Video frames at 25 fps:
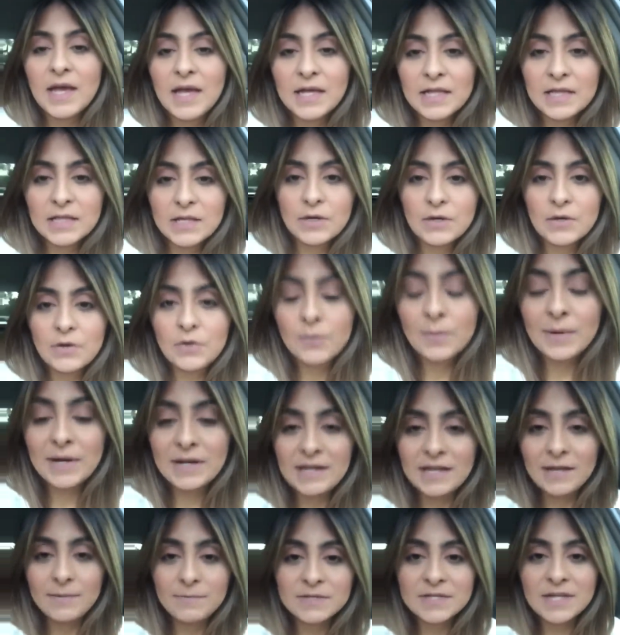Hello, my
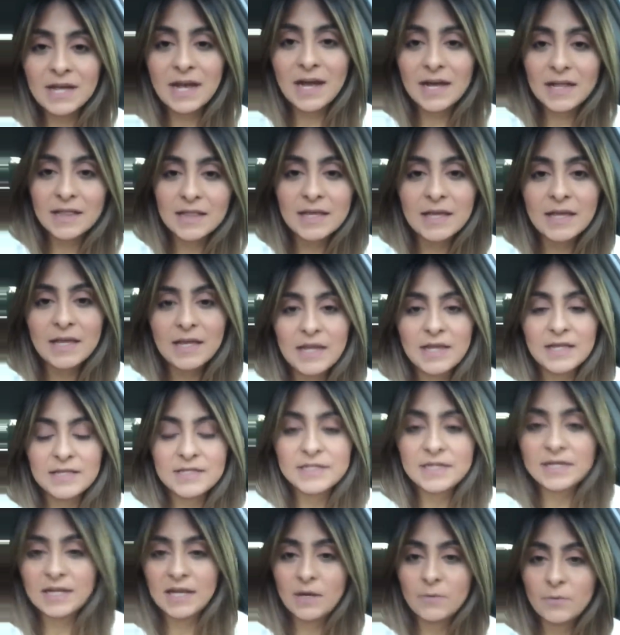name is Ali,
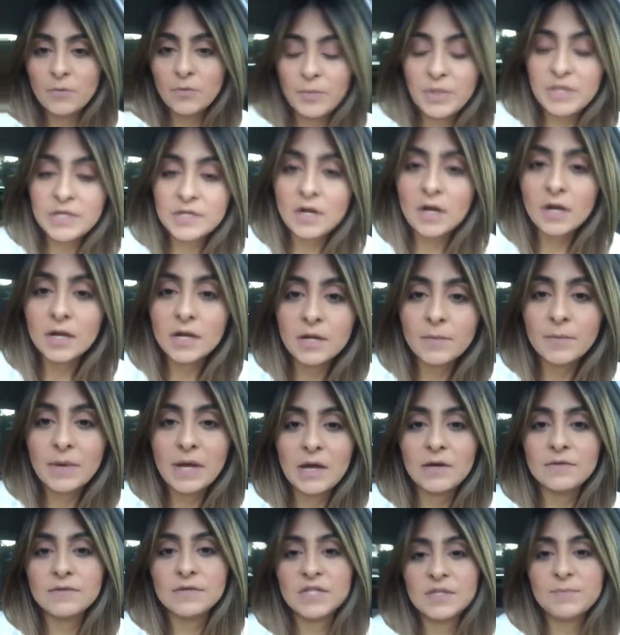and today I will be talking
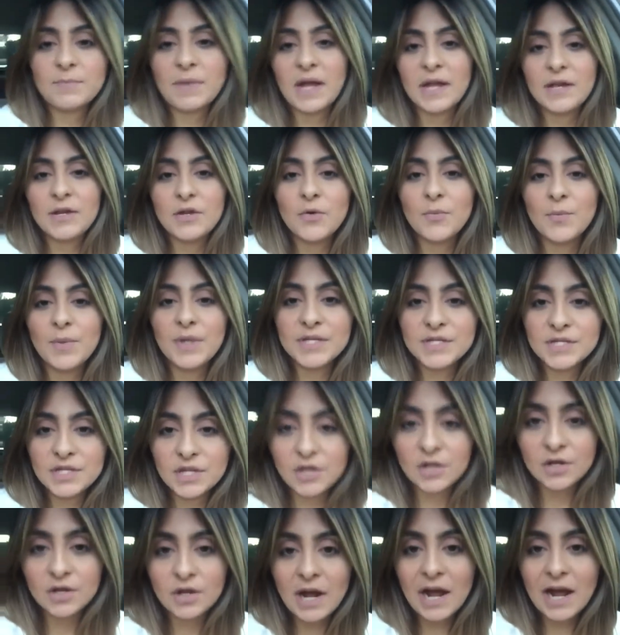about spinal
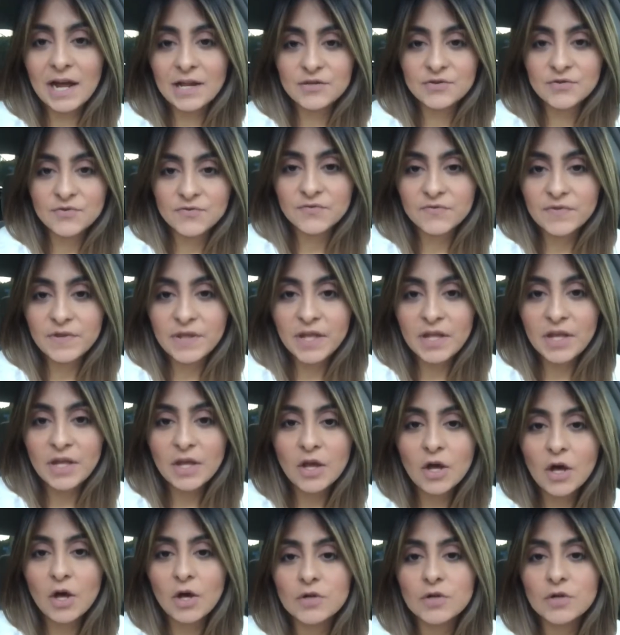muscular atrophy,